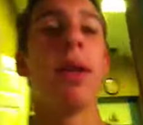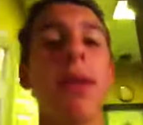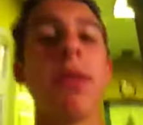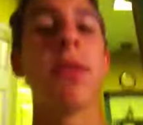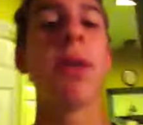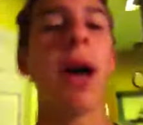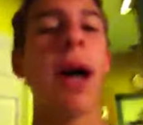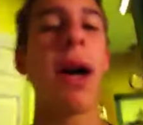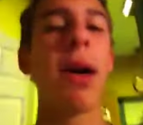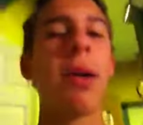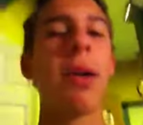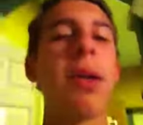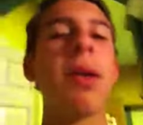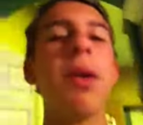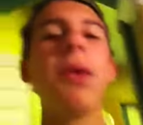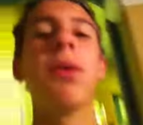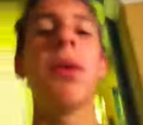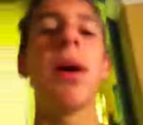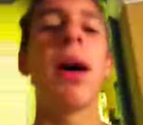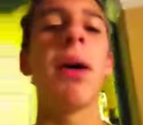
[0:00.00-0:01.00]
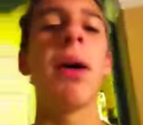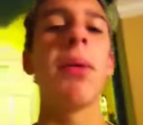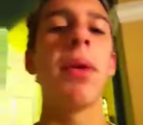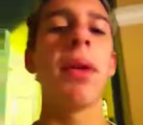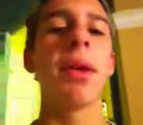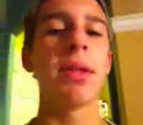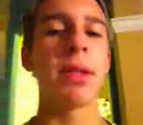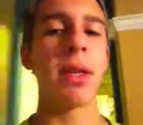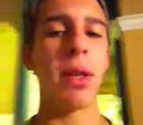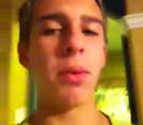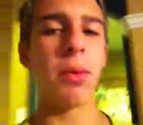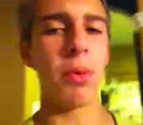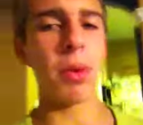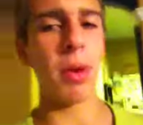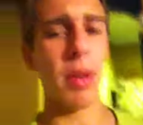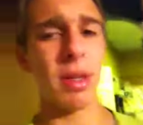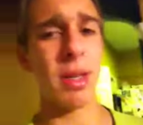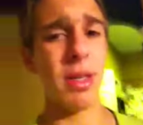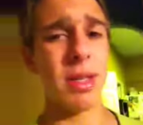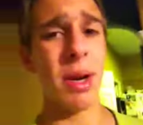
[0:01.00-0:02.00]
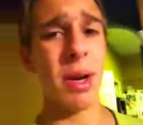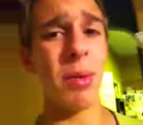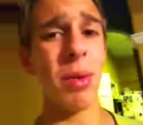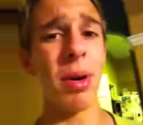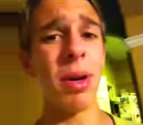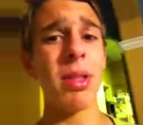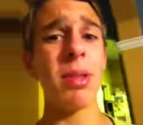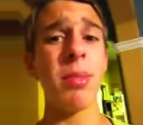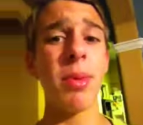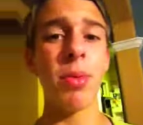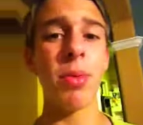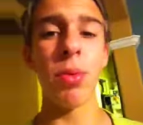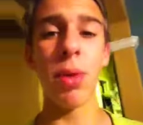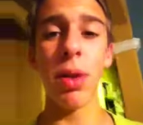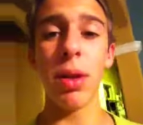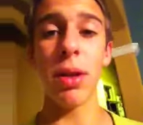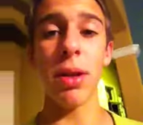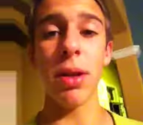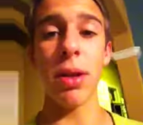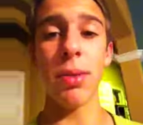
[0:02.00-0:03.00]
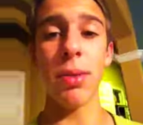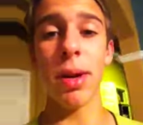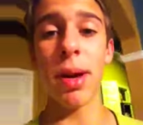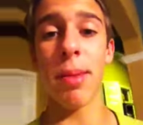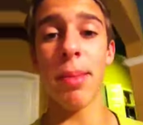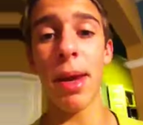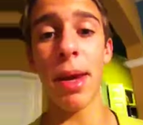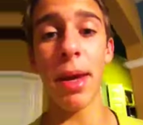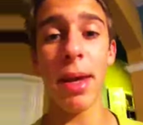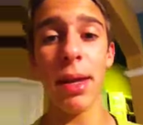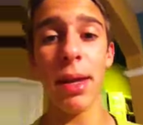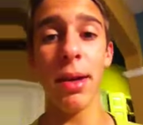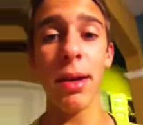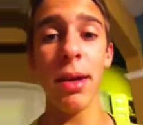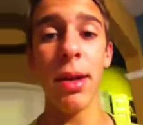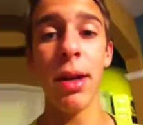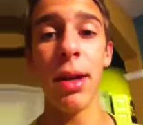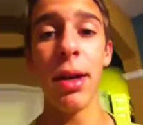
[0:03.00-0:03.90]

So I don't know how well that's going to work. Because I want it to be really good when I make it.